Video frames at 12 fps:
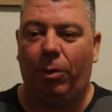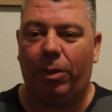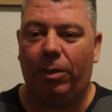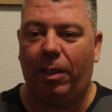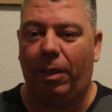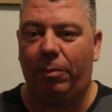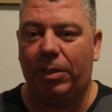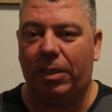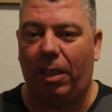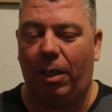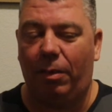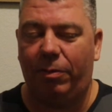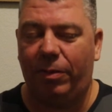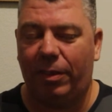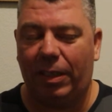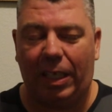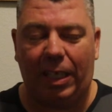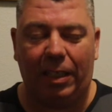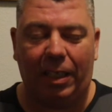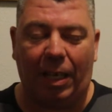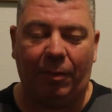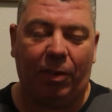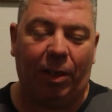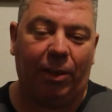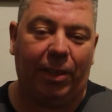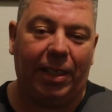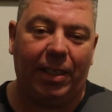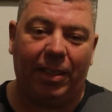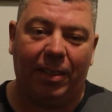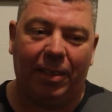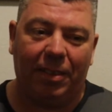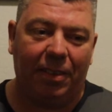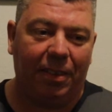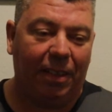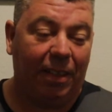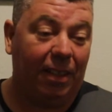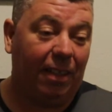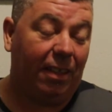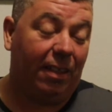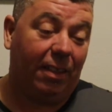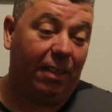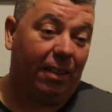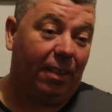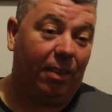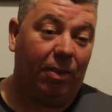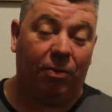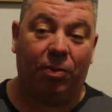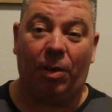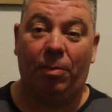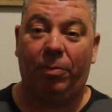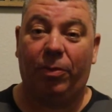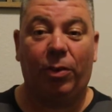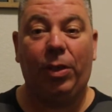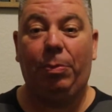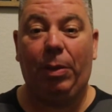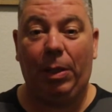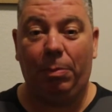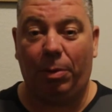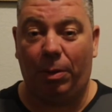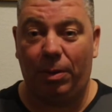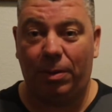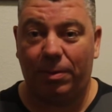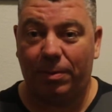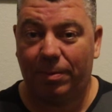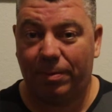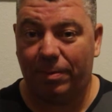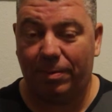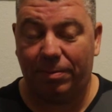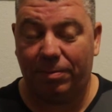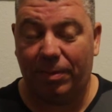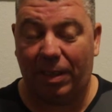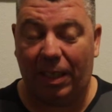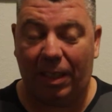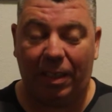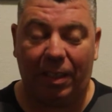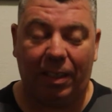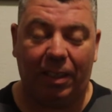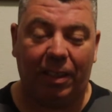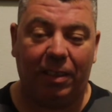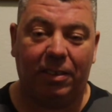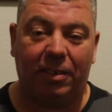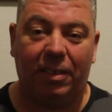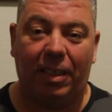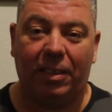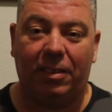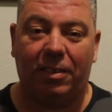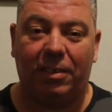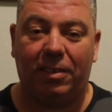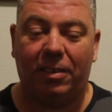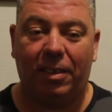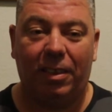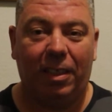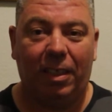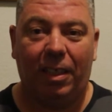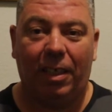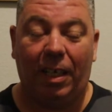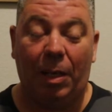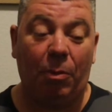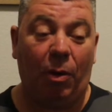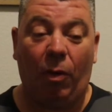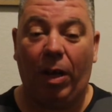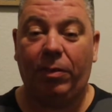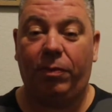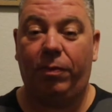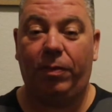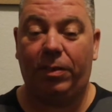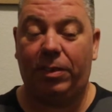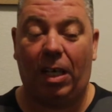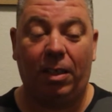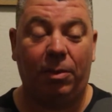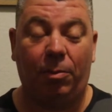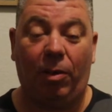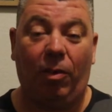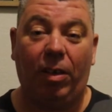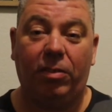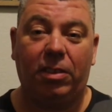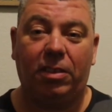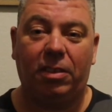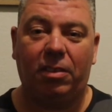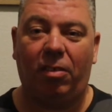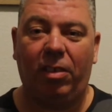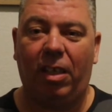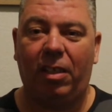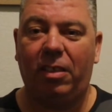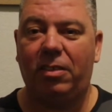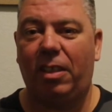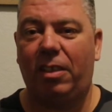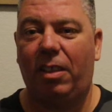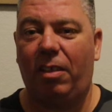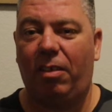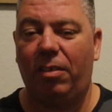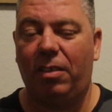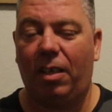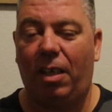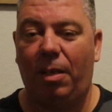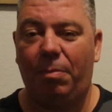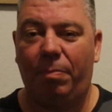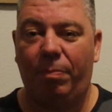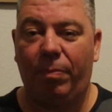word love is love. And I've heard it from 3 people. And it's... And my wife, talking to my wife, she says, oh yeah, they say that all the time.